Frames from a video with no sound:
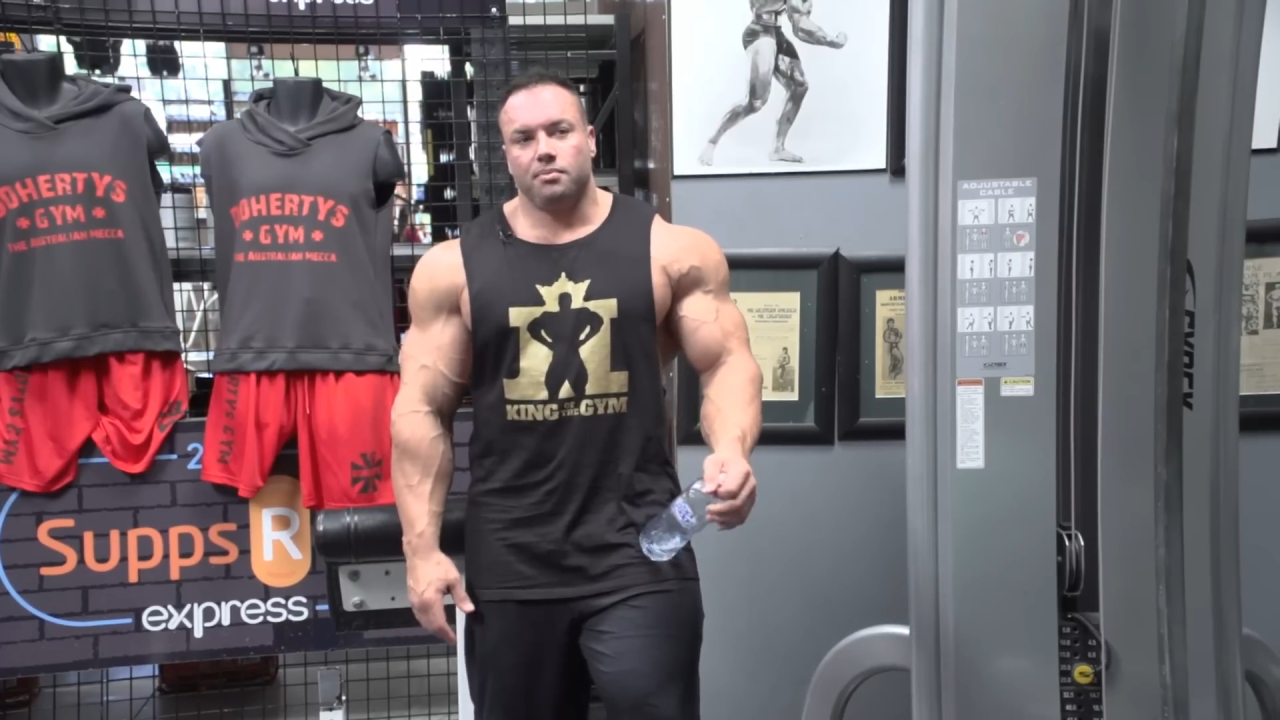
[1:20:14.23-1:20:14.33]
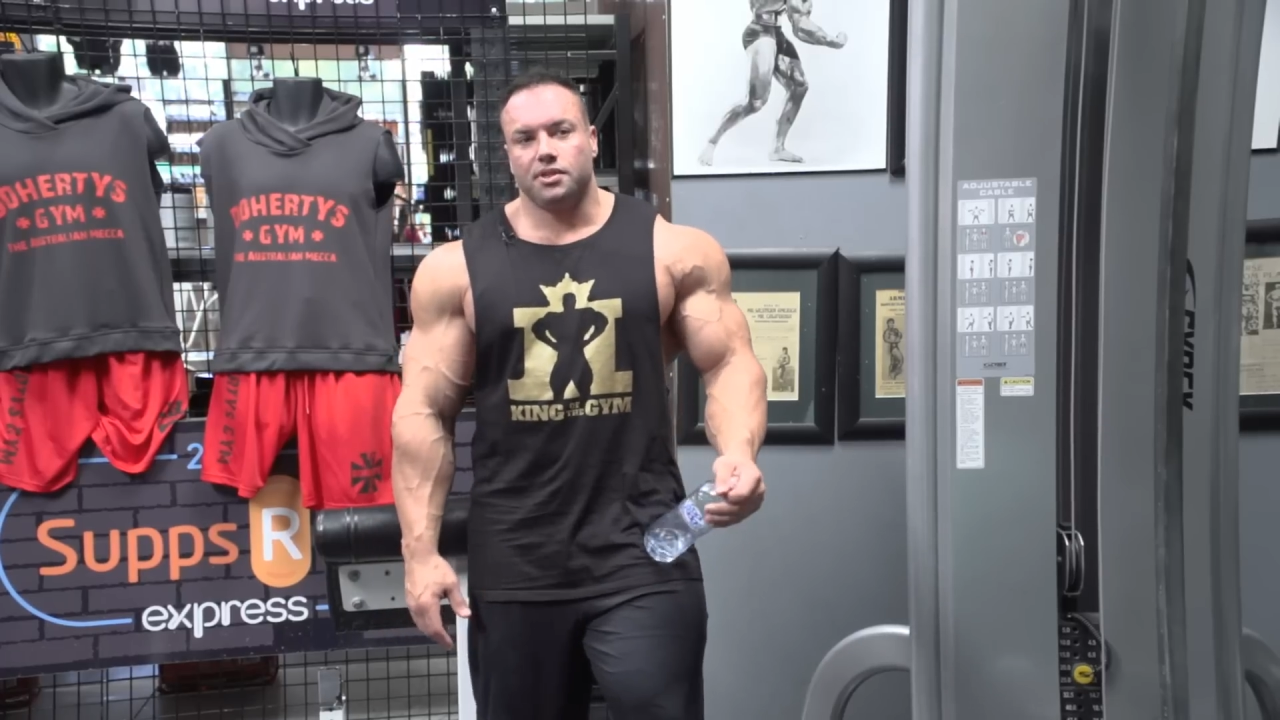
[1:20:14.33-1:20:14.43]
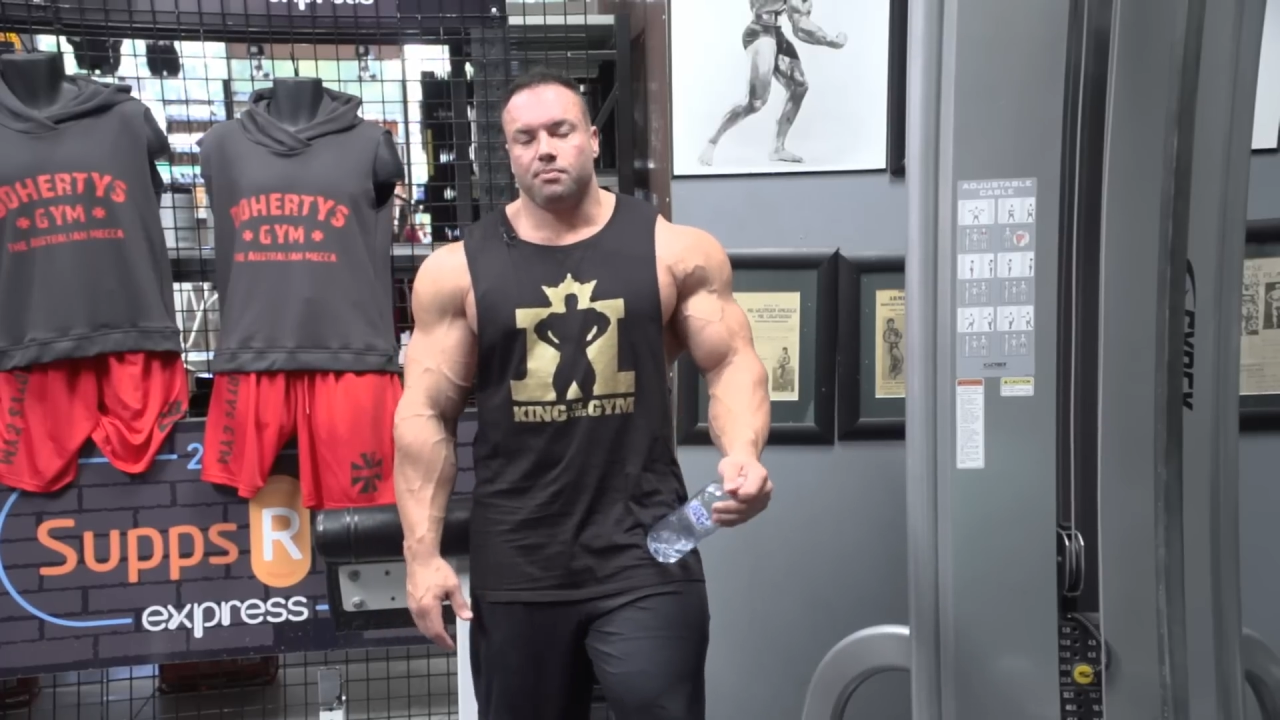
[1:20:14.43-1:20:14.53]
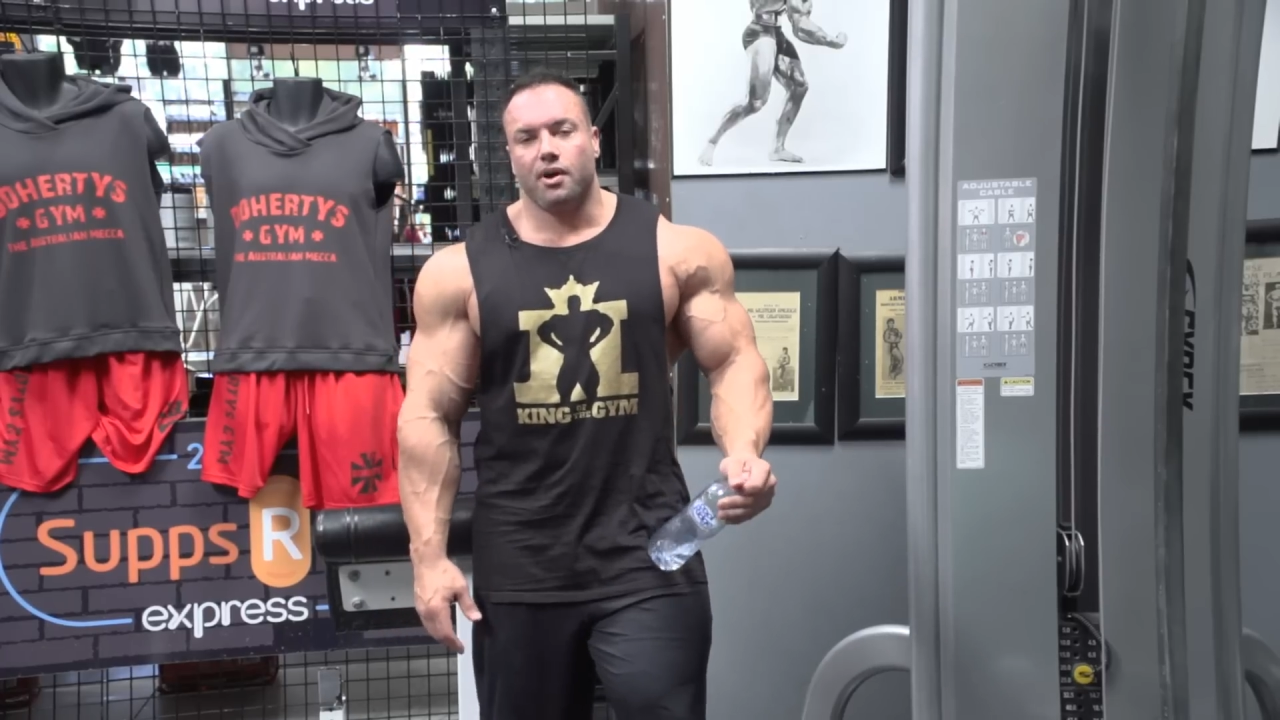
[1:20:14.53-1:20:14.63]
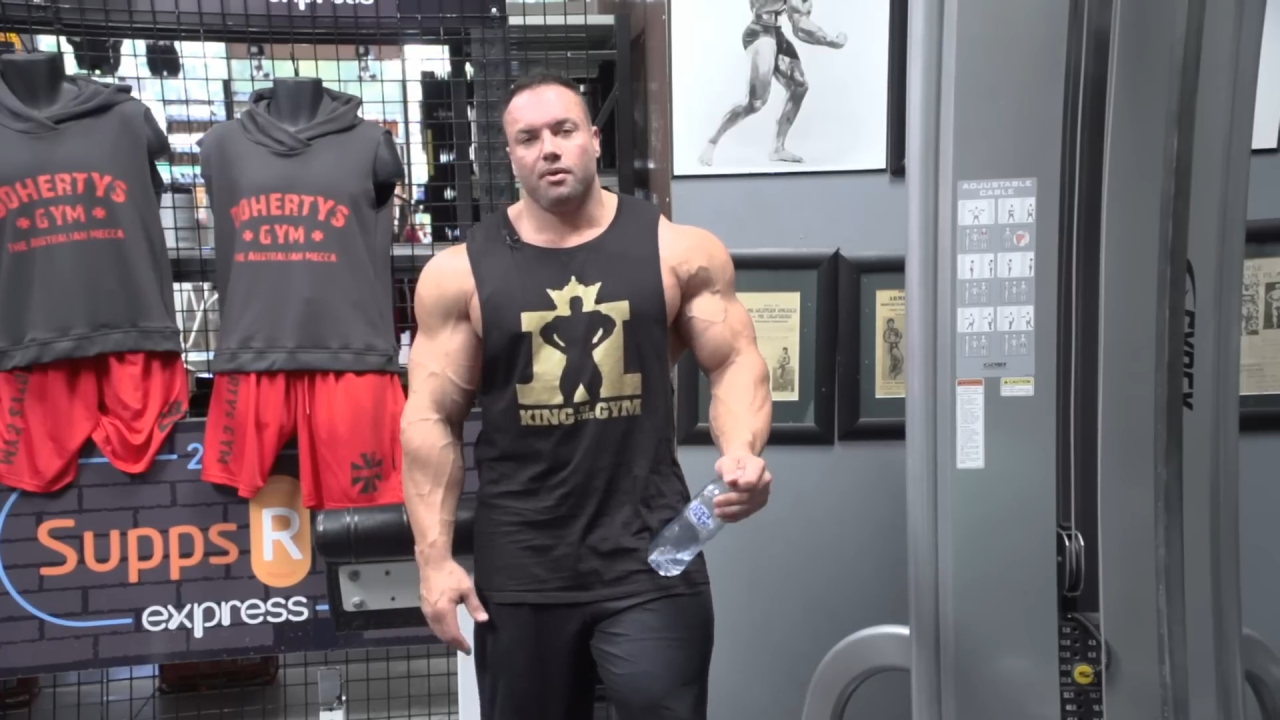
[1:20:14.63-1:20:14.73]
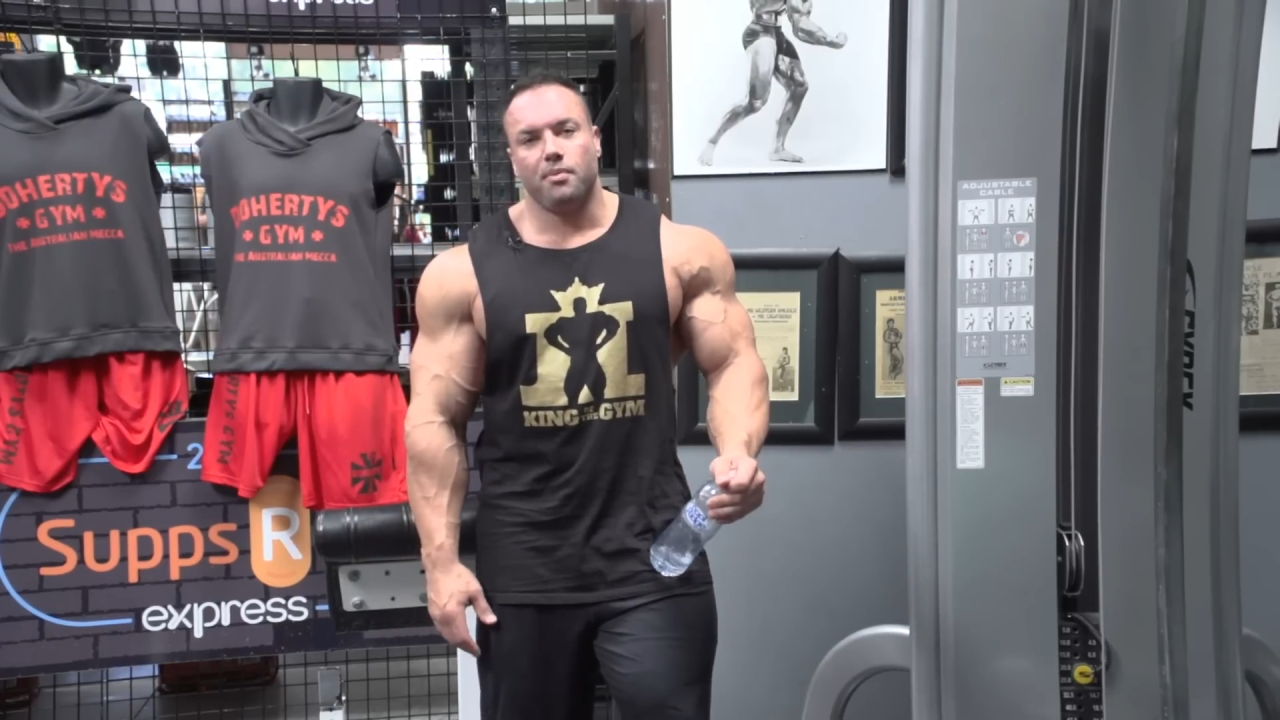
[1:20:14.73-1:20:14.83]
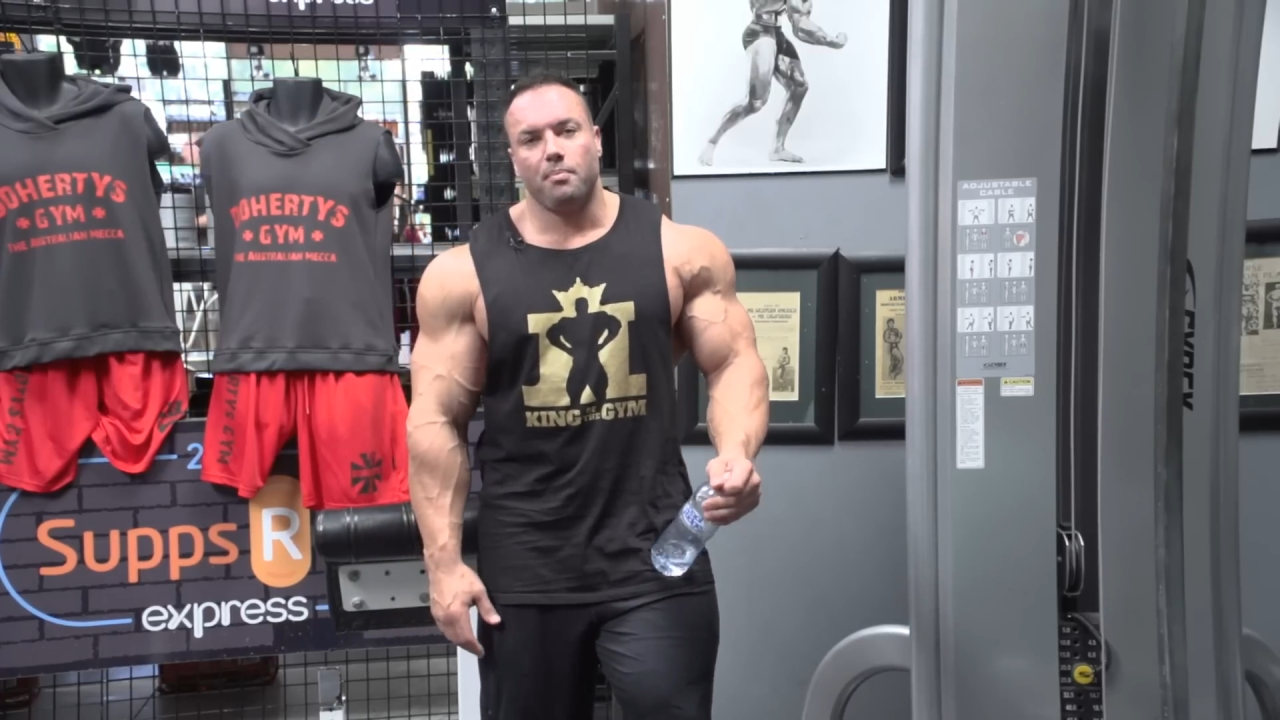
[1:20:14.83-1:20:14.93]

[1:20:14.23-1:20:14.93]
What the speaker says: Just my